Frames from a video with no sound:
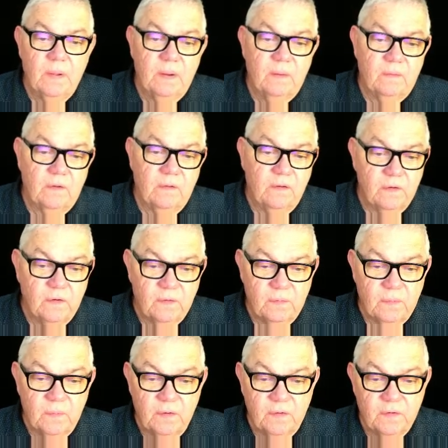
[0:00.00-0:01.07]
So this
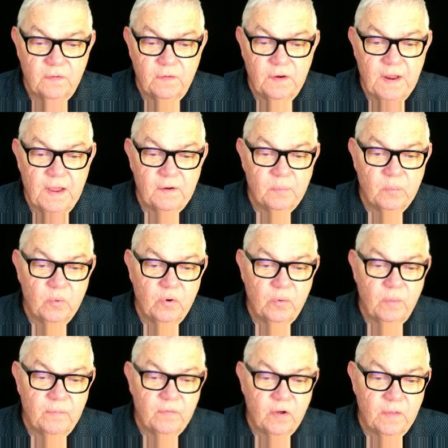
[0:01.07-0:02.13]
is the dashboard.
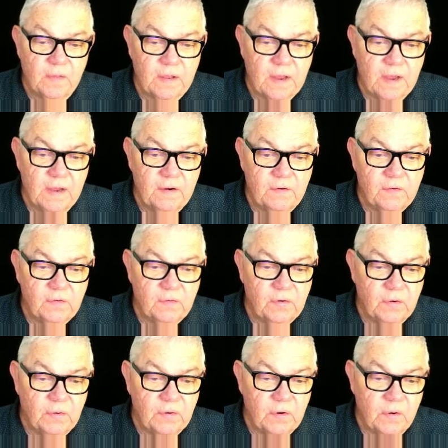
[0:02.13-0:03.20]
We've got the cache
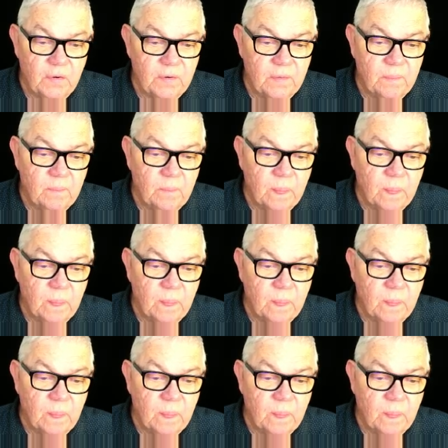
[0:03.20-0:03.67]
turned on.